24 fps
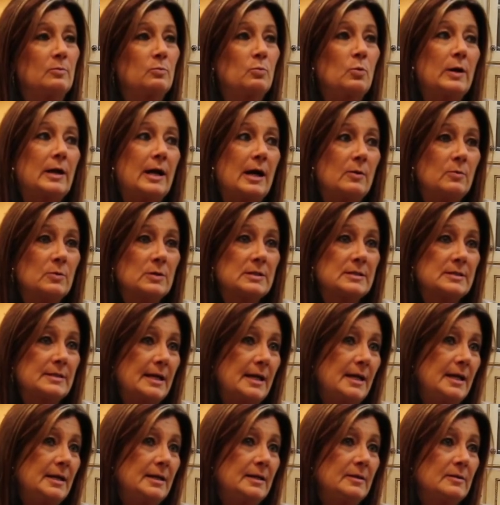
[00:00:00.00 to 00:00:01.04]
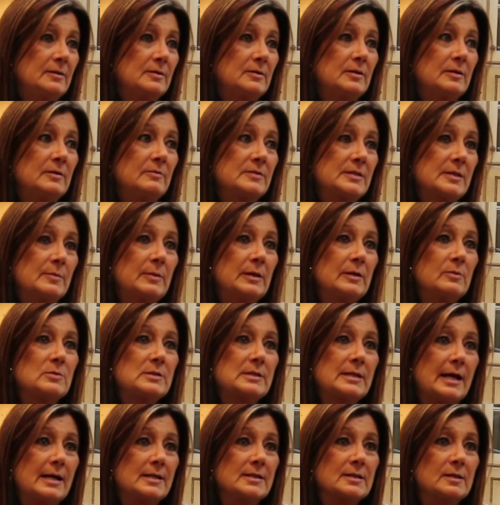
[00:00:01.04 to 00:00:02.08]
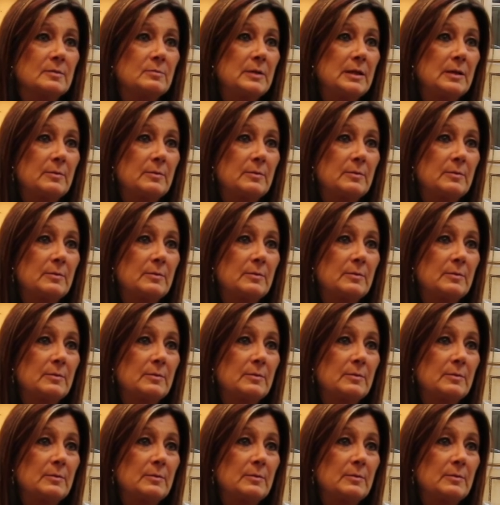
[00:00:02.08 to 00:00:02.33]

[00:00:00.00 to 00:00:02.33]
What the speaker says: What I would say, if somebody was asking